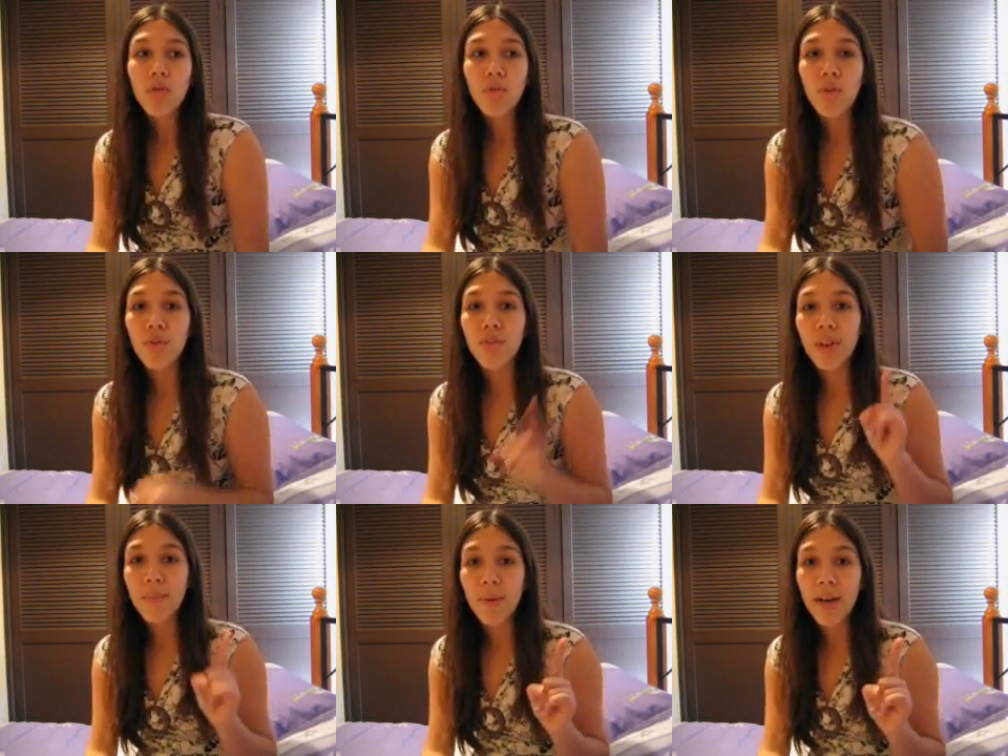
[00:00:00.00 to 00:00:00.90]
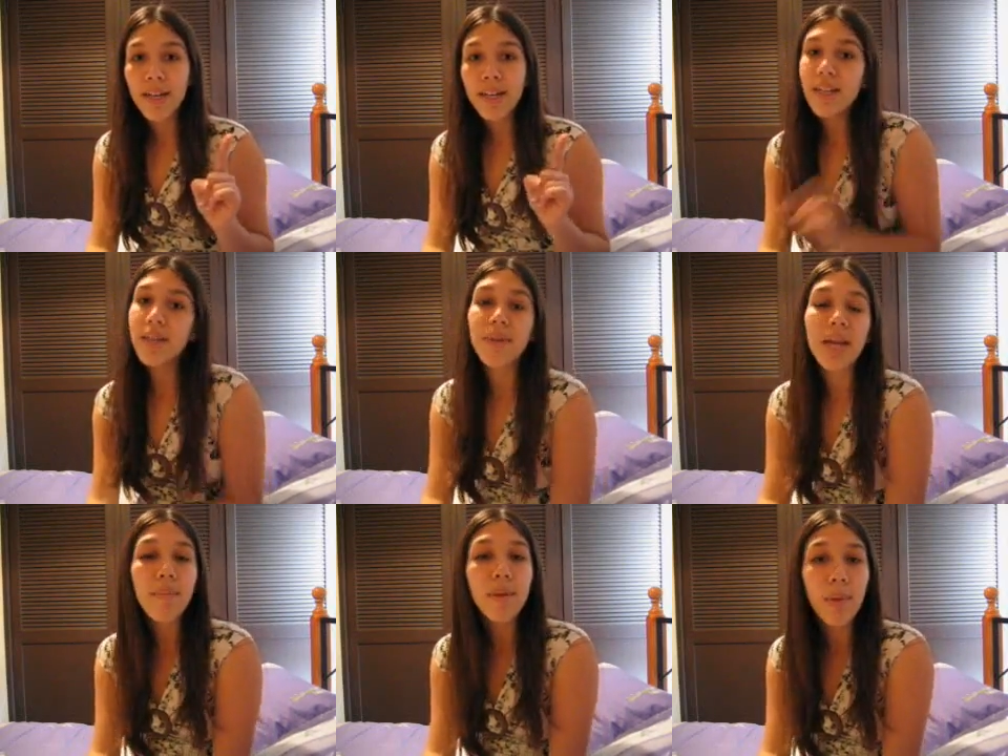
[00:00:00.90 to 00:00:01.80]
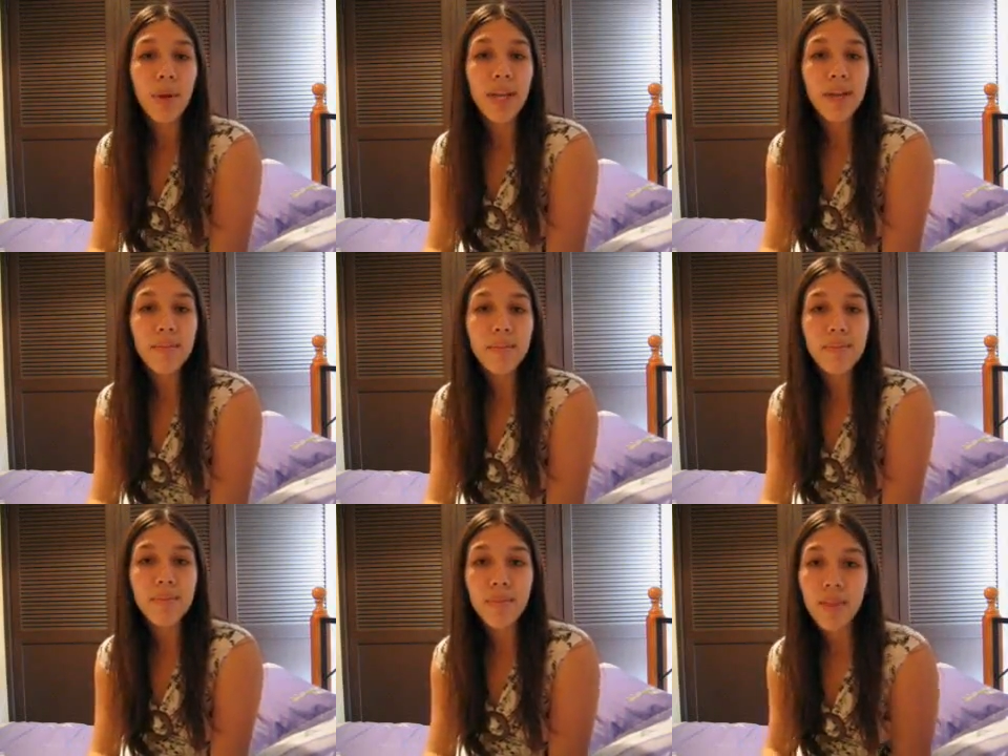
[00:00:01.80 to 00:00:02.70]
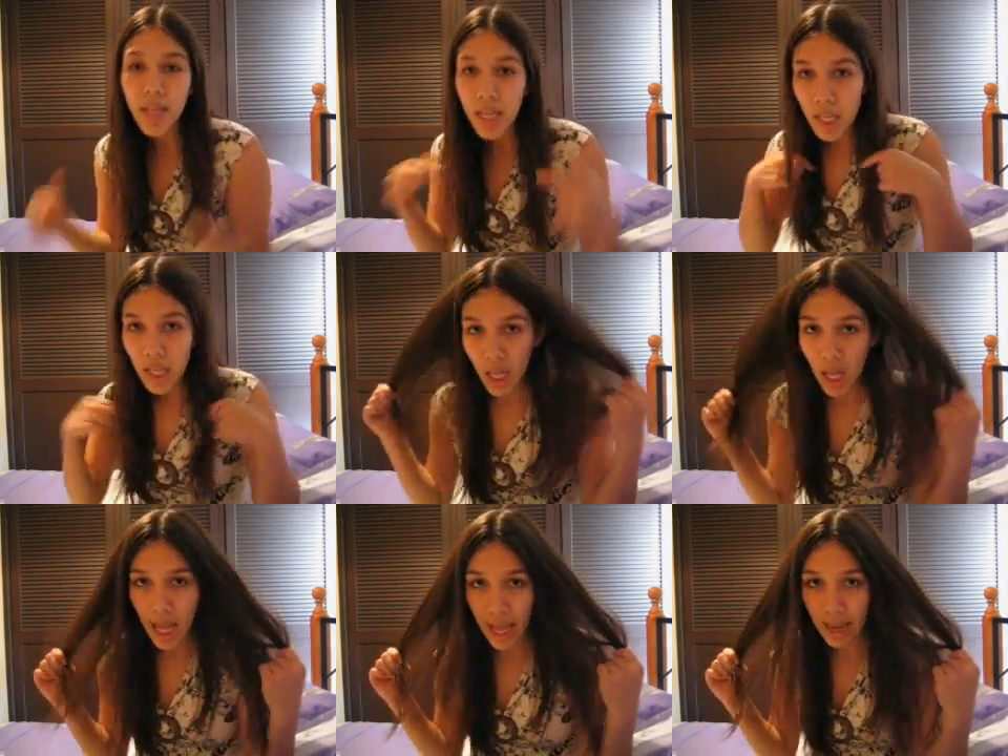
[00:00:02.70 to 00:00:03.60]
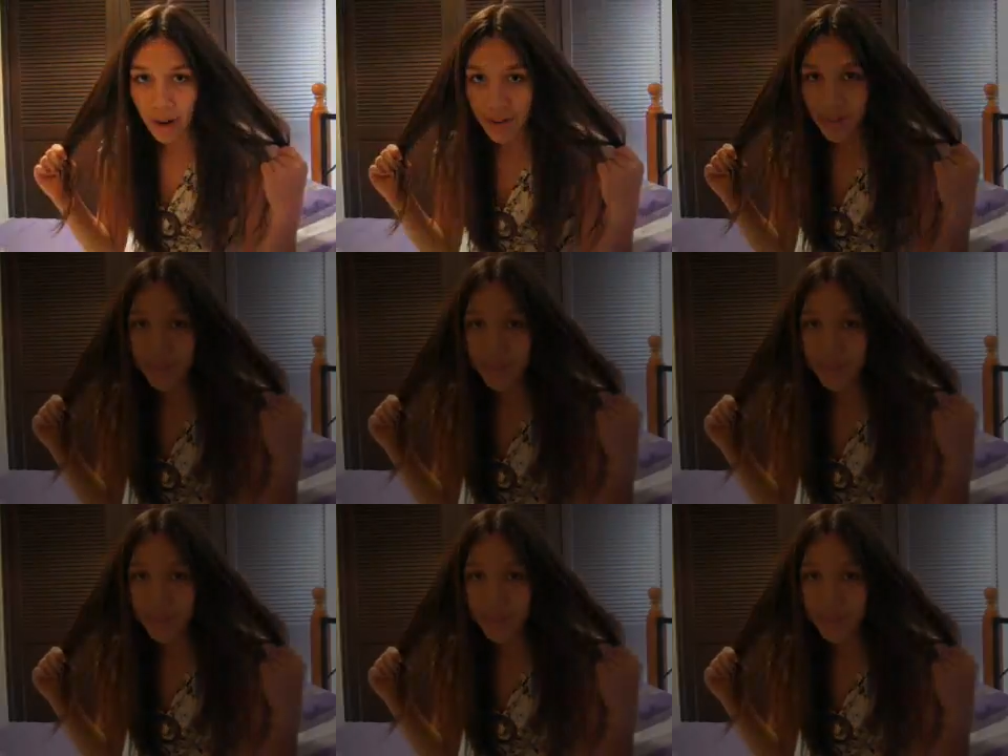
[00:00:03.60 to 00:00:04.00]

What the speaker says: So step one in becoming Bonnie, hair.